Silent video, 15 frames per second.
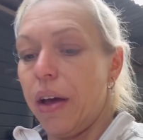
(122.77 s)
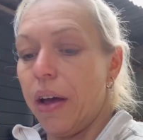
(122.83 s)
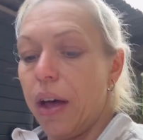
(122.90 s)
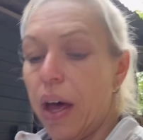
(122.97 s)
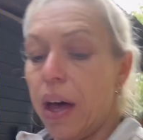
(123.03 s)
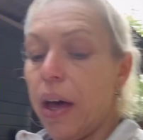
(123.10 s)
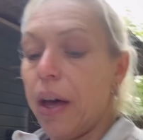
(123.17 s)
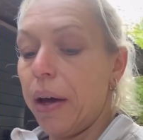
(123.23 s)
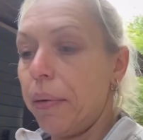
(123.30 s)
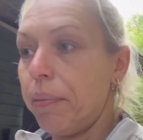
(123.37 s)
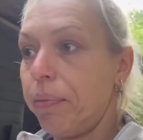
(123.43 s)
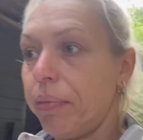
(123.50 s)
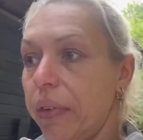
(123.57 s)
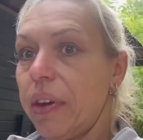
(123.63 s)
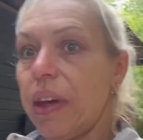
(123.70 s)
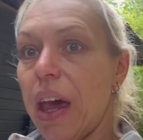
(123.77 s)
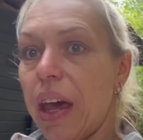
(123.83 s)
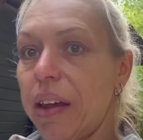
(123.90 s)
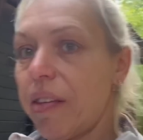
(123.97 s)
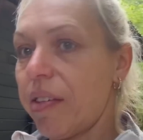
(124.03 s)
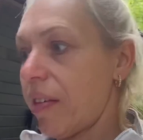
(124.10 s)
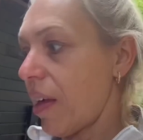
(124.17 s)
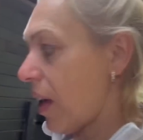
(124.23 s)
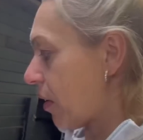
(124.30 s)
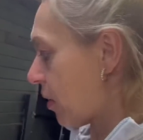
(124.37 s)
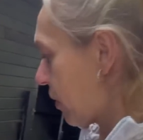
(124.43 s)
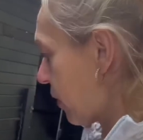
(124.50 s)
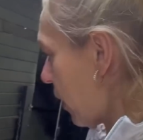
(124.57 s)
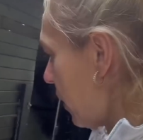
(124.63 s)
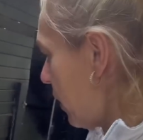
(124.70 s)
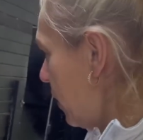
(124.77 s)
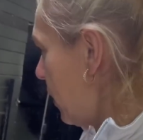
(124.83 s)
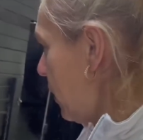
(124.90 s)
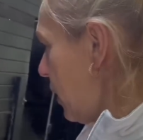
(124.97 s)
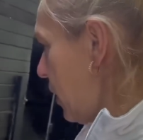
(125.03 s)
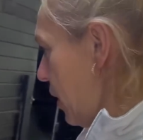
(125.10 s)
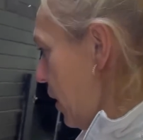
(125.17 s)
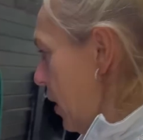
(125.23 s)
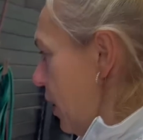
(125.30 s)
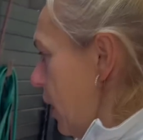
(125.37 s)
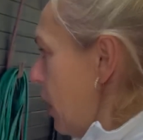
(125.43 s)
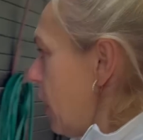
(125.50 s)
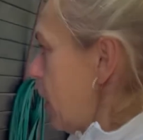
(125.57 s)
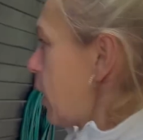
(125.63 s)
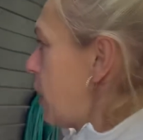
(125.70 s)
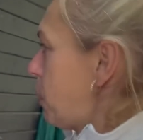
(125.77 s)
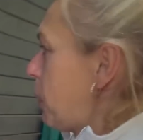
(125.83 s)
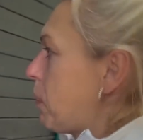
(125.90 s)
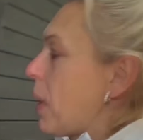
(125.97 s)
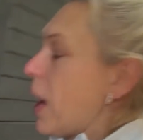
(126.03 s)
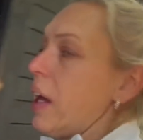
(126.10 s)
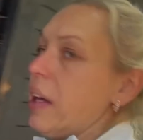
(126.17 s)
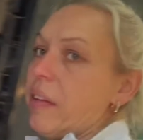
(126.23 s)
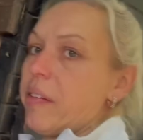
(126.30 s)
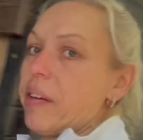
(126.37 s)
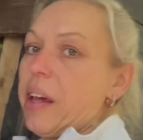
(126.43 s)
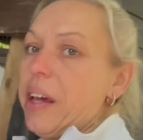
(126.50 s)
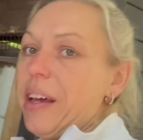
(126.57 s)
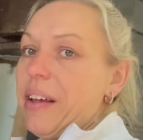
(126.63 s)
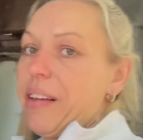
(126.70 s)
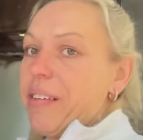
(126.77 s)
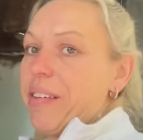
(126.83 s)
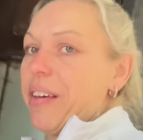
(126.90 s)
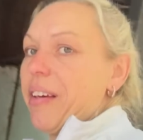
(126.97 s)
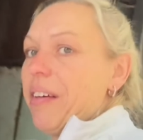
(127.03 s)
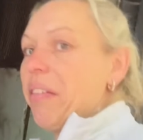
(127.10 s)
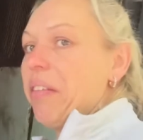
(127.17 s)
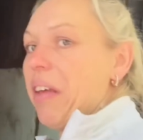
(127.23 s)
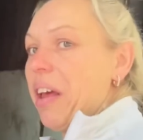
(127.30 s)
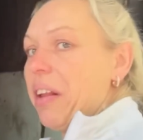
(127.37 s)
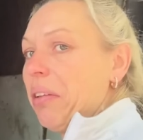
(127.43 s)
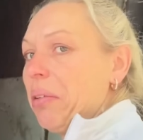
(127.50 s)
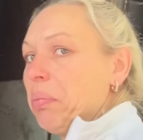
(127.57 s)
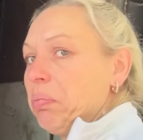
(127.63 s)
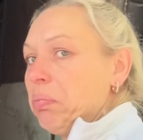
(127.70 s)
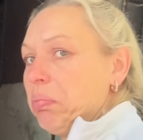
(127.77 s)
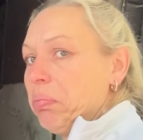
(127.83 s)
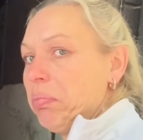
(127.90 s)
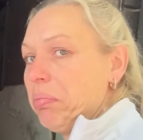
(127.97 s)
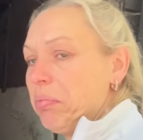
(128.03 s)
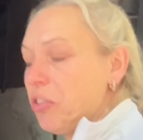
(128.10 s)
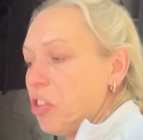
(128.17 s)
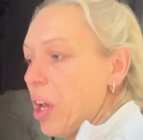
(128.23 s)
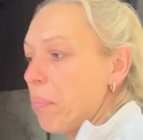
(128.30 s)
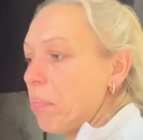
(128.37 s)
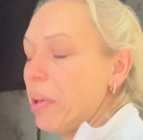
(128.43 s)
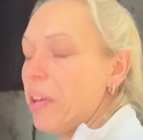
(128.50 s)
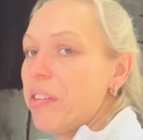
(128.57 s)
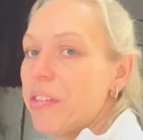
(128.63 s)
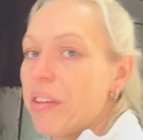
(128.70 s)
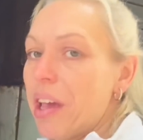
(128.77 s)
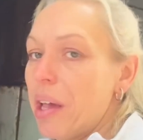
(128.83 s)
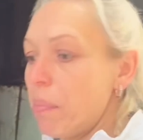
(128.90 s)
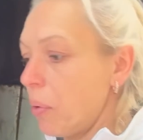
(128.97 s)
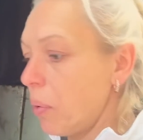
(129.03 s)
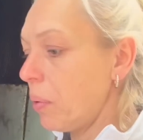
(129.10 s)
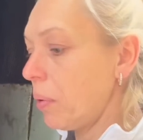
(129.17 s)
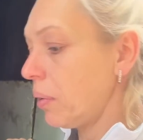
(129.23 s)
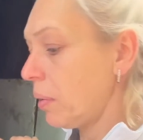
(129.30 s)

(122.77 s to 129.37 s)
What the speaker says: Yes, that's going to be painted. Then Champy's stable,